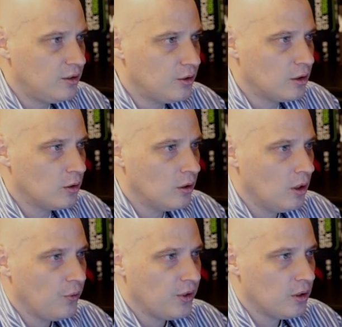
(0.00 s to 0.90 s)
sure,
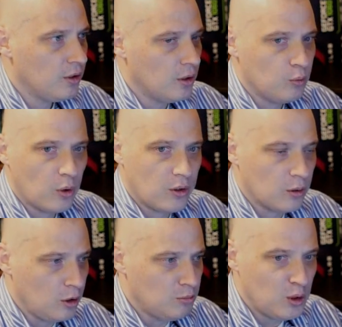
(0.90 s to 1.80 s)
whether
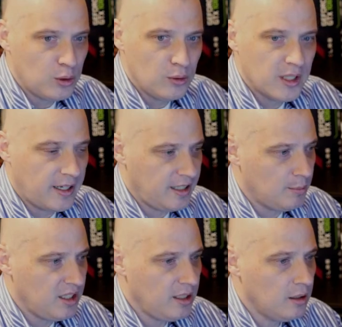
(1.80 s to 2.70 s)

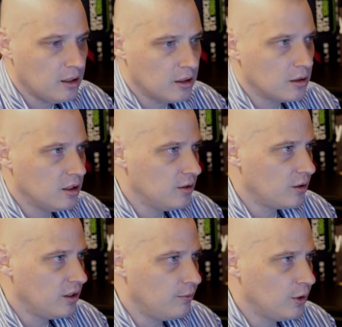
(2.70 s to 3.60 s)
Lubuntu.me here is
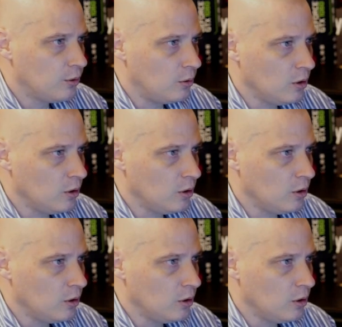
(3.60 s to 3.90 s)
the official